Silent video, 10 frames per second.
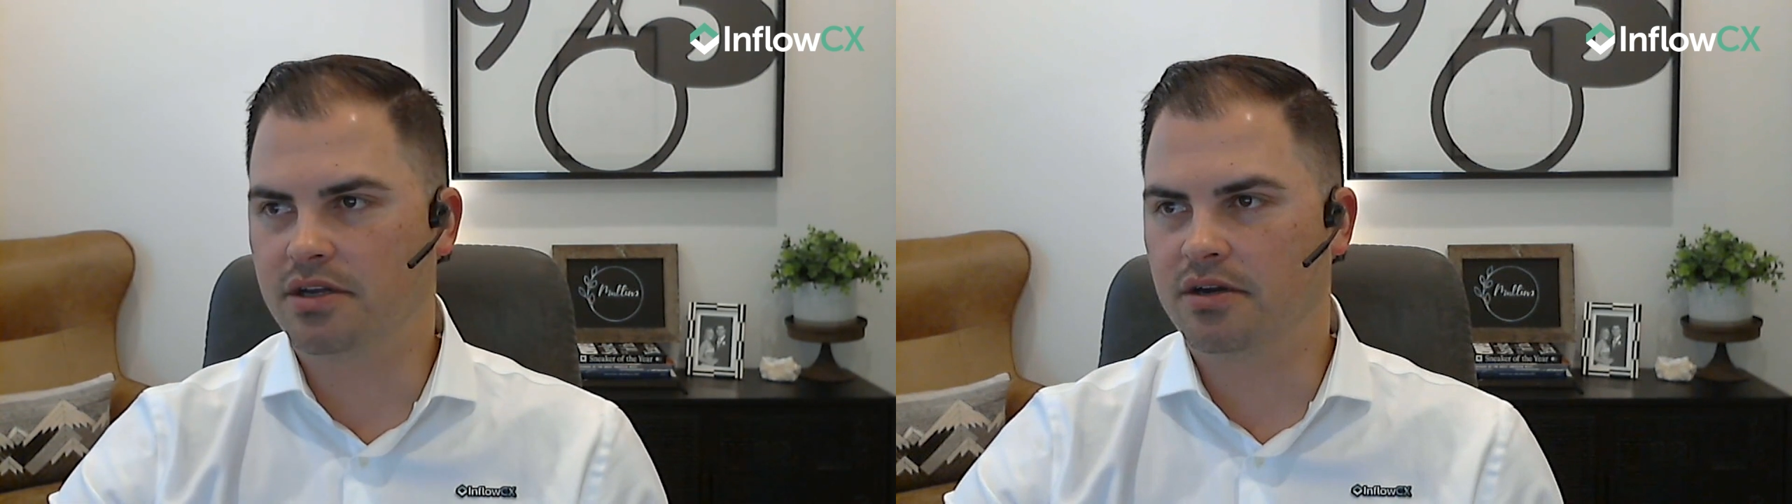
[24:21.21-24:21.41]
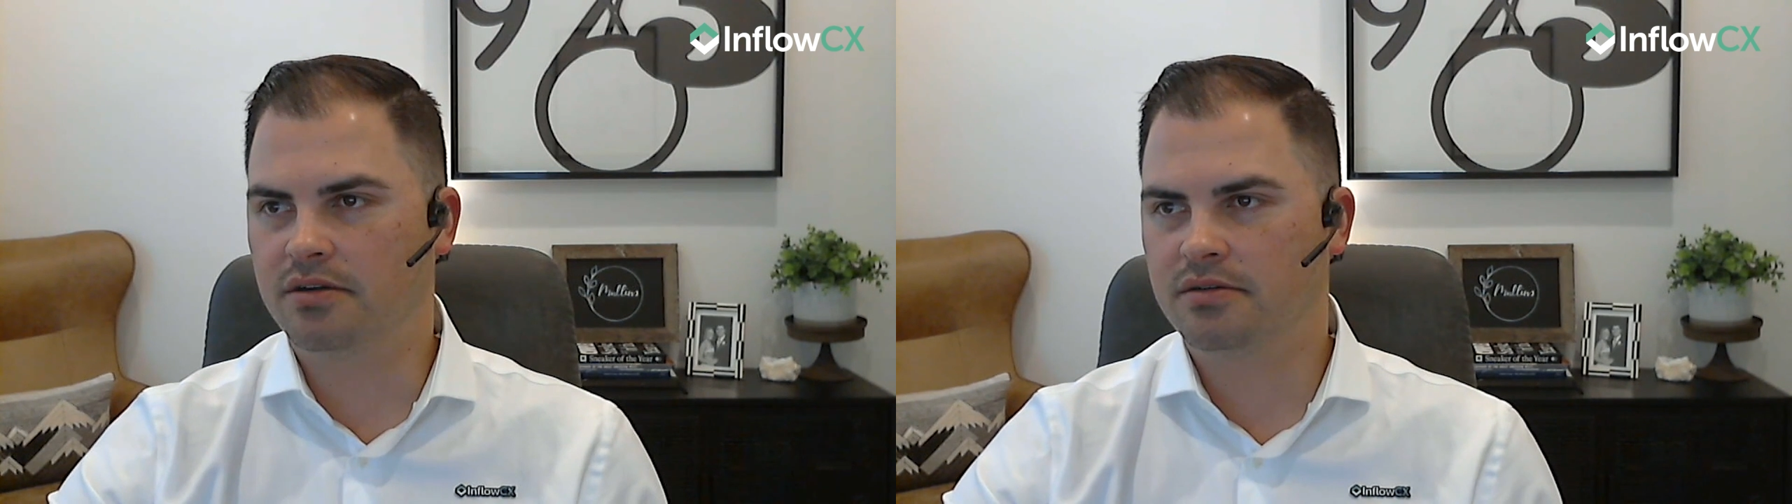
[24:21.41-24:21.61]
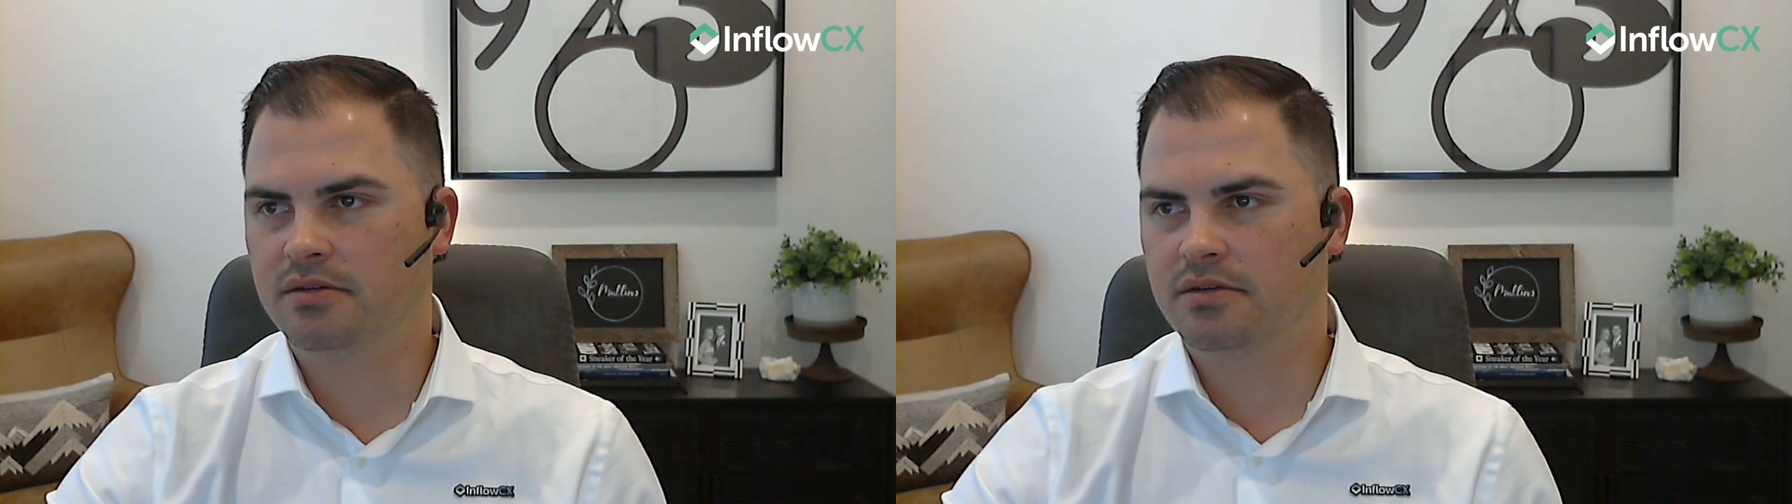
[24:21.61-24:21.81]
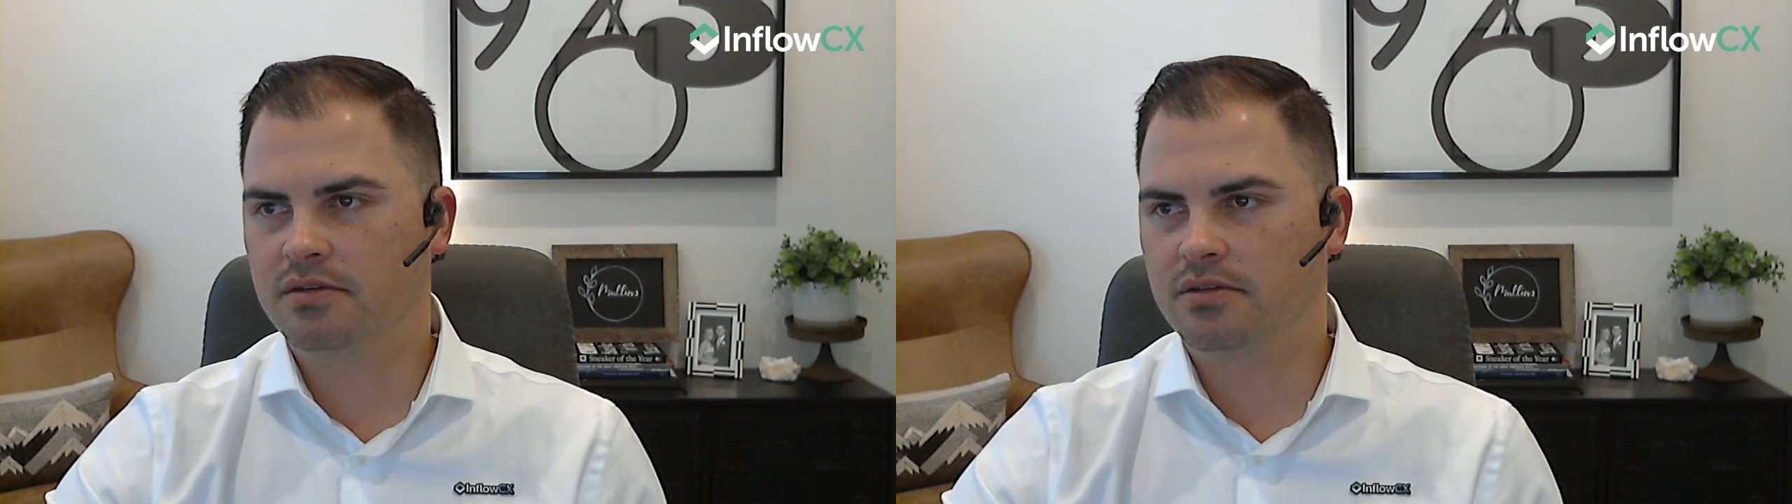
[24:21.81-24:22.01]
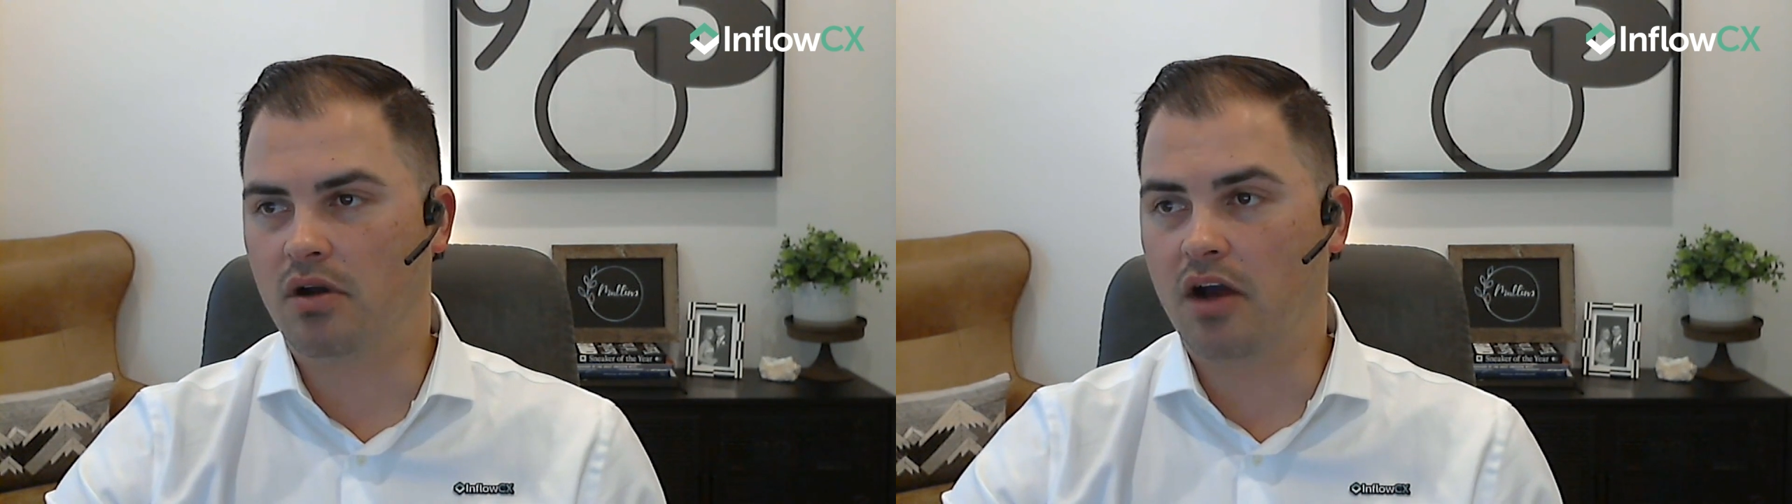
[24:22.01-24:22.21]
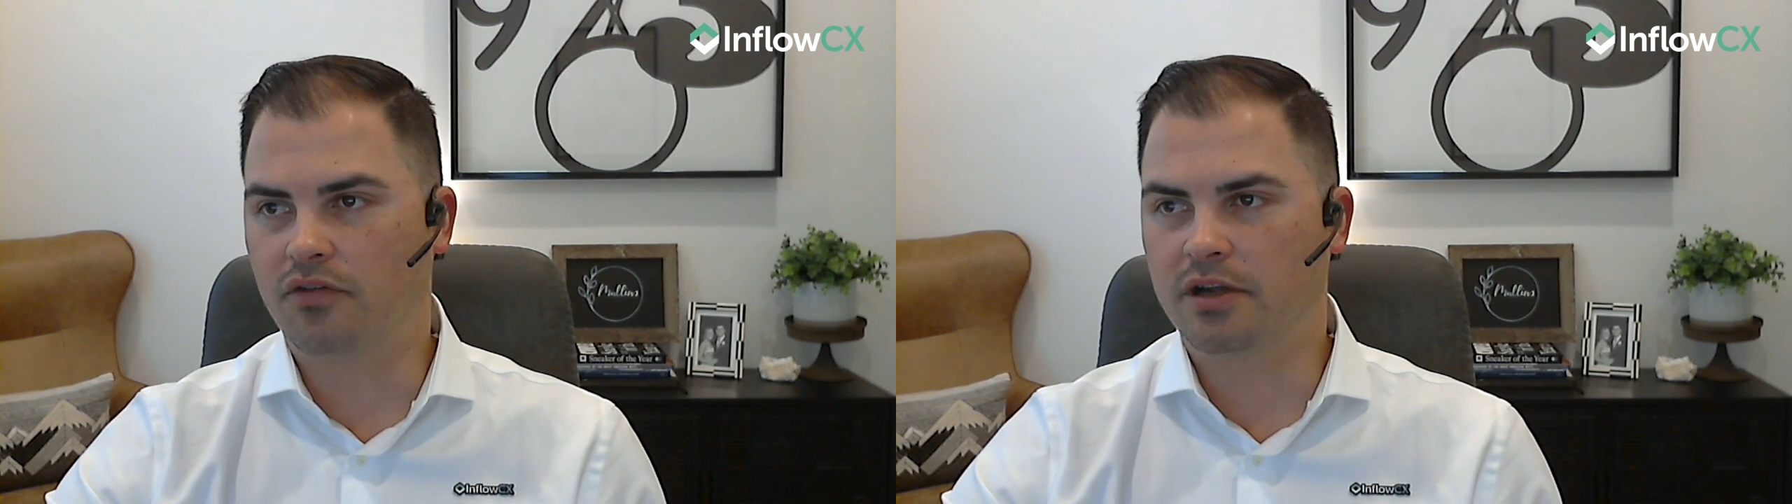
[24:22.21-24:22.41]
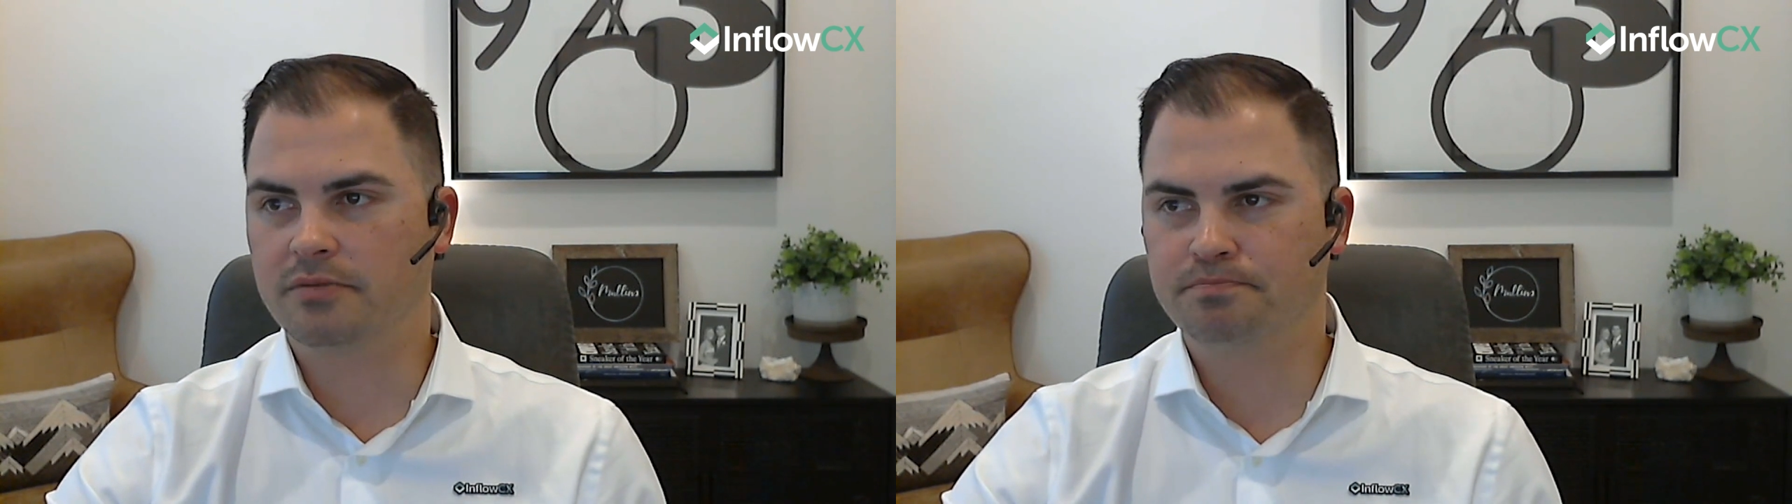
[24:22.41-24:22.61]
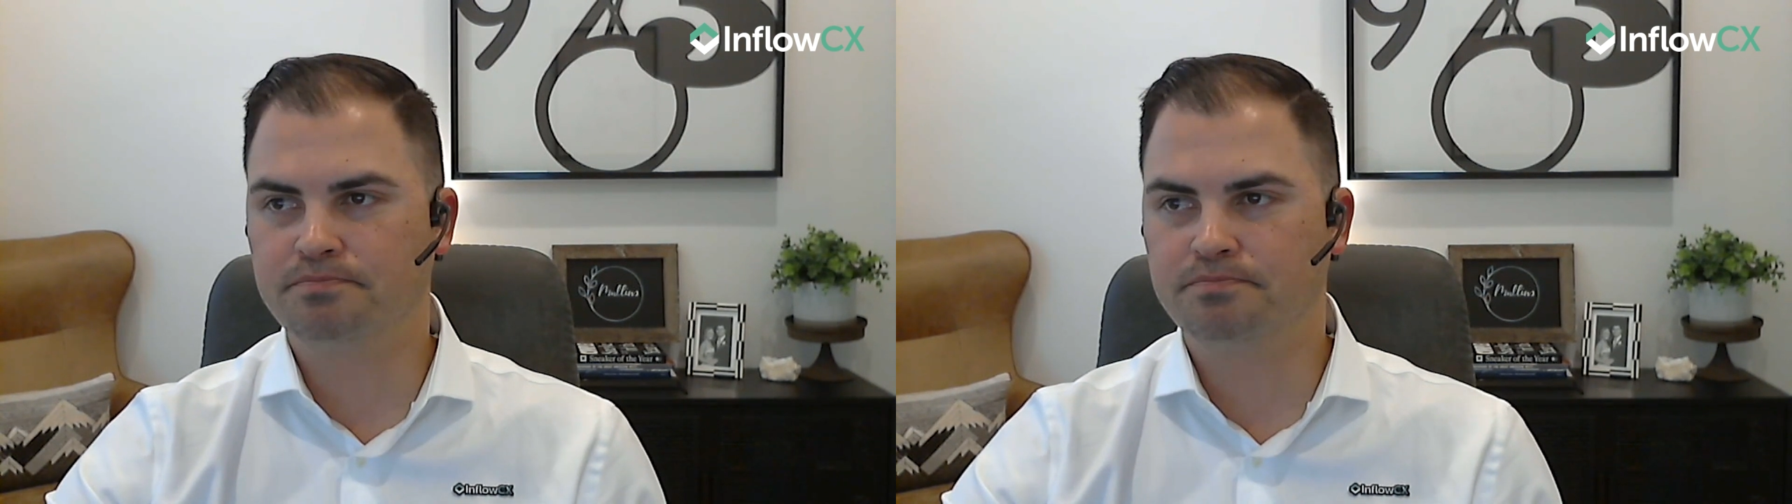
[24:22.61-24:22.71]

their offering.